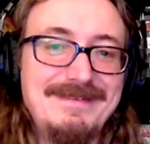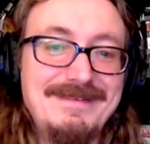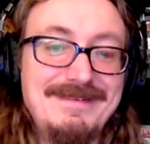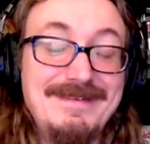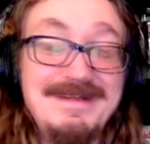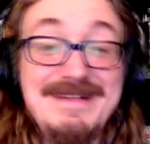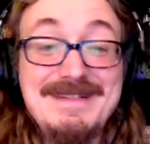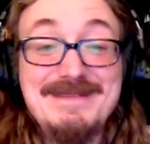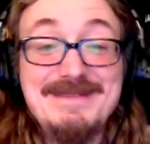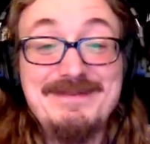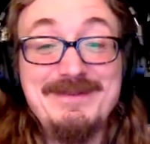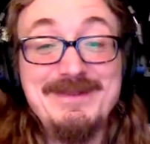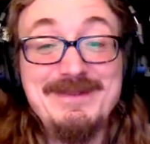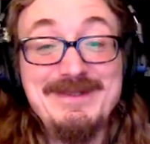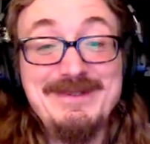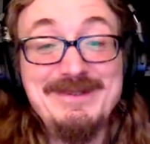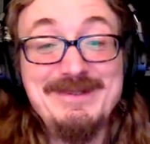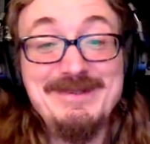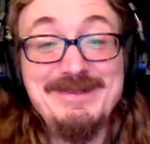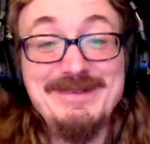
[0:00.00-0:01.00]
Well, that's pretty
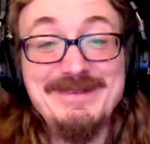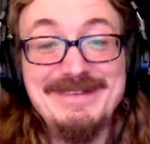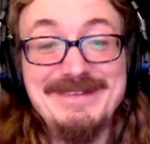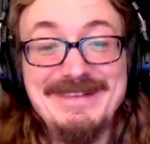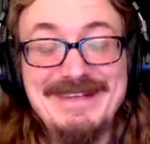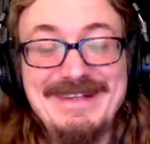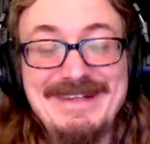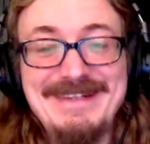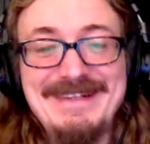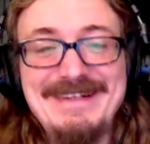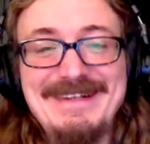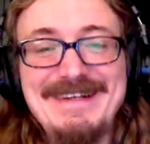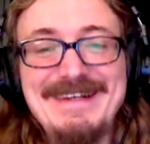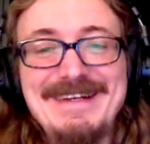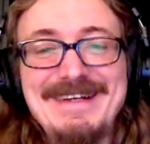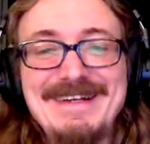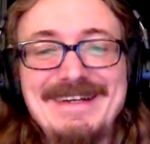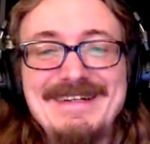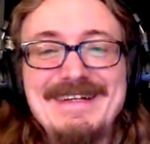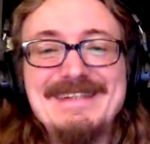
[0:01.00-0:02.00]
cool.
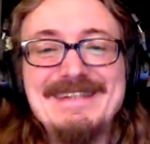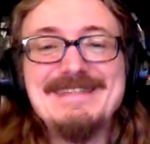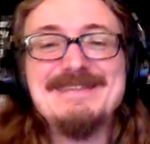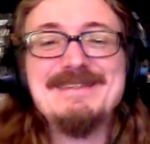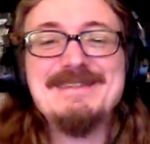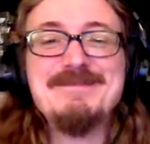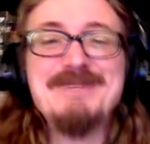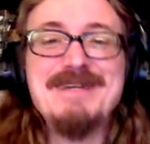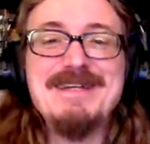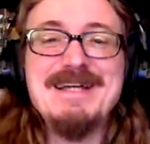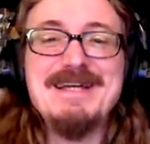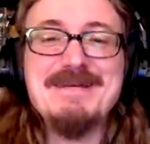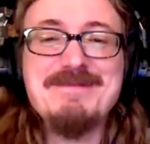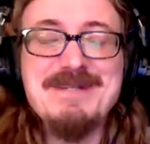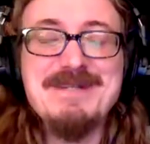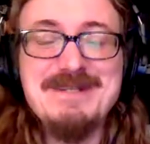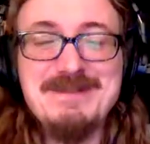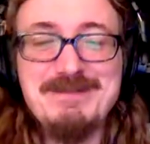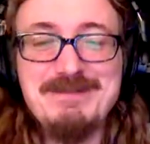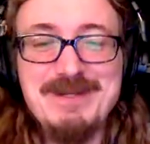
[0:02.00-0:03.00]
Yeah, so somebody like
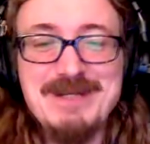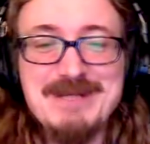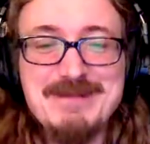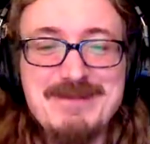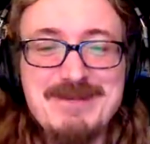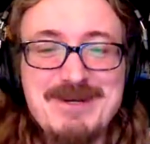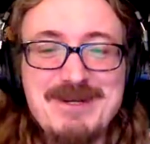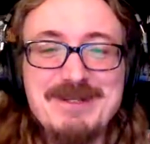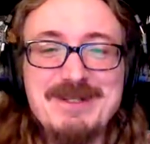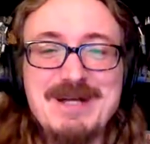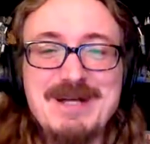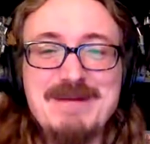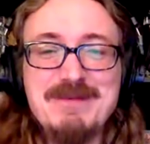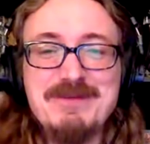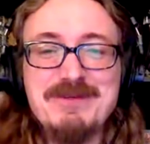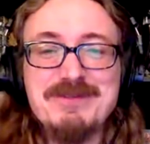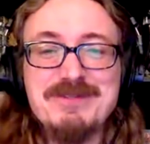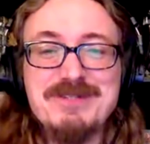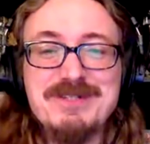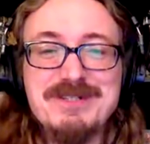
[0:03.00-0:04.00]
me who played them all on the
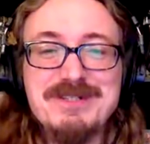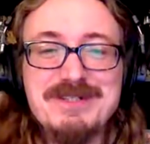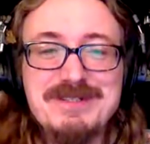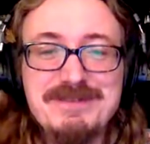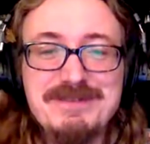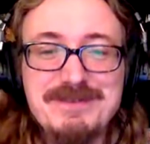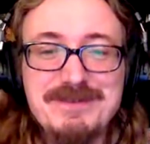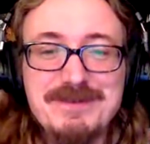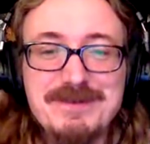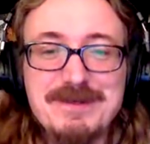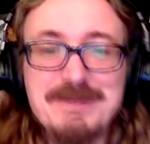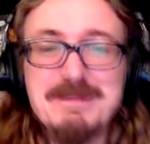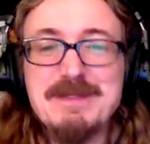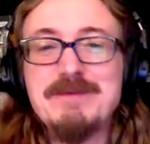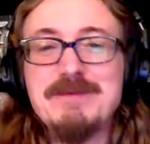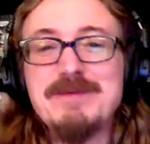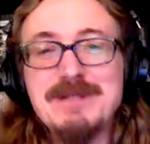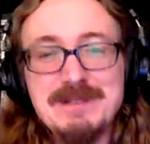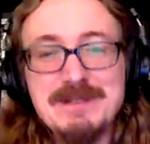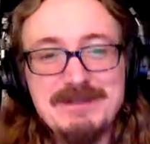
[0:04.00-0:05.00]
Commodore sixty-four, I
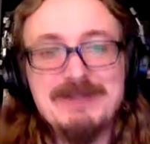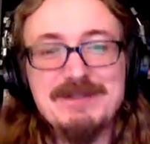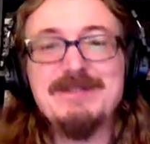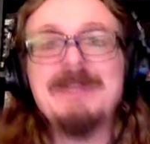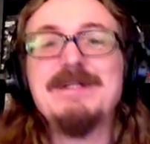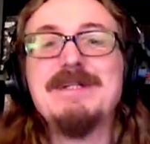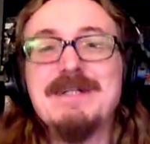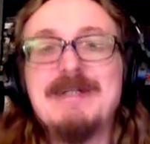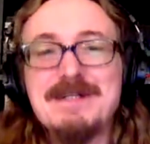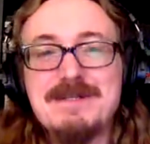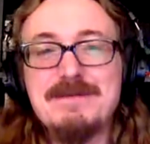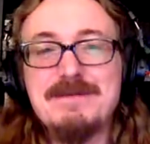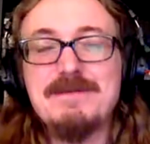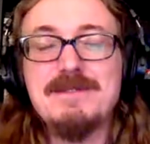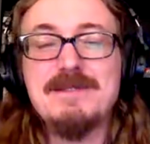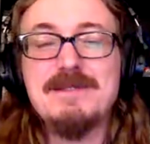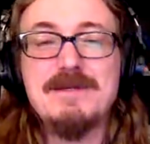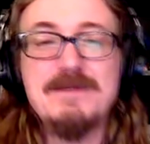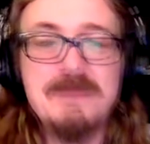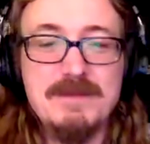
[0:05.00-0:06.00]
mean, we're going to be looking at
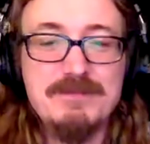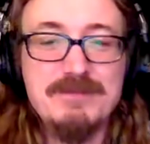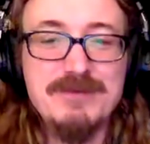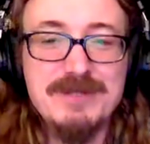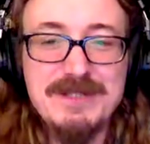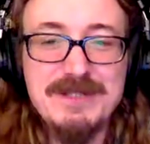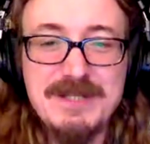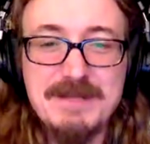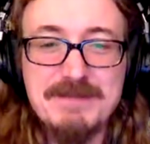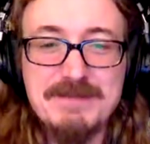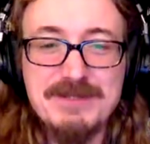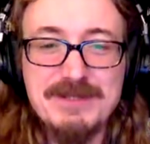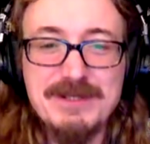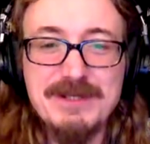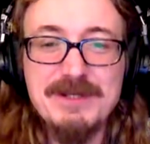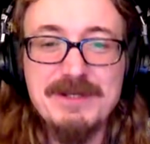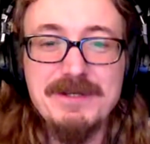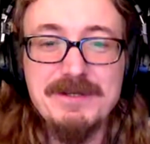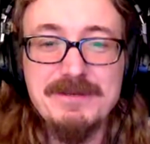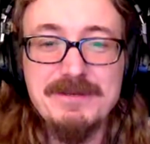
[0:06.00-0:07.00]
this, a pretty
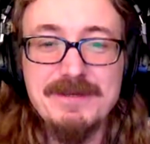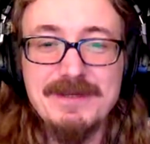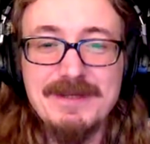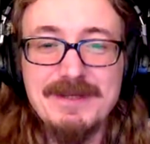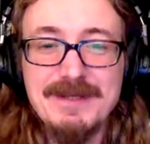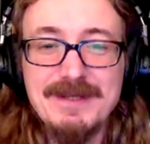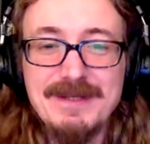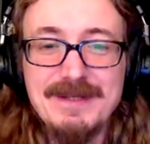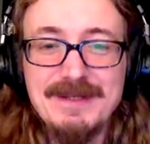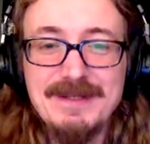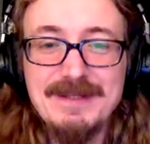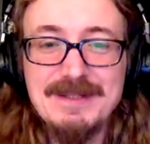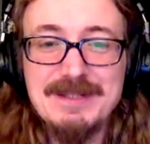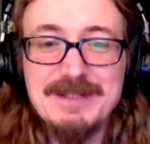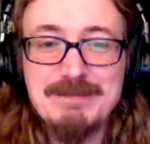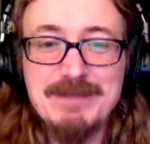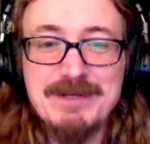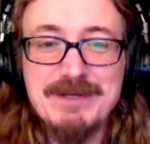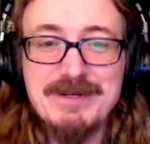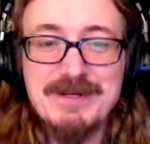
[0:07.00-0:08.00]
upscaled
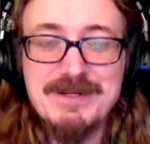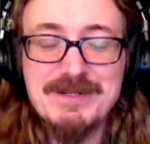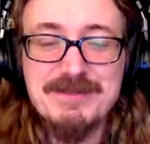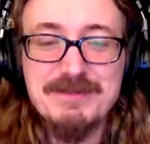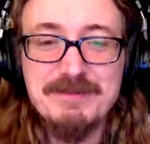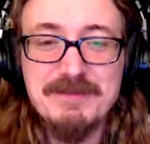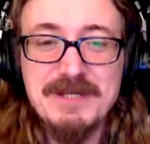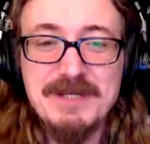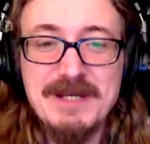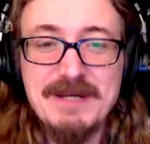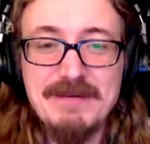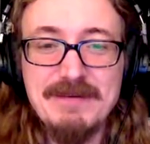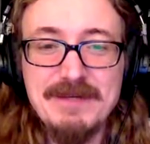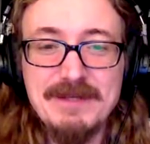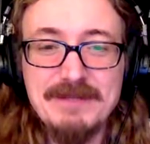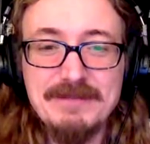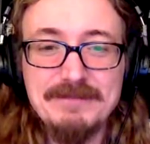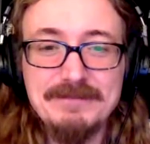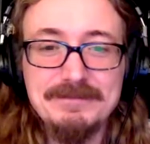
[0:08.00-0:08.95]
experience from that, right?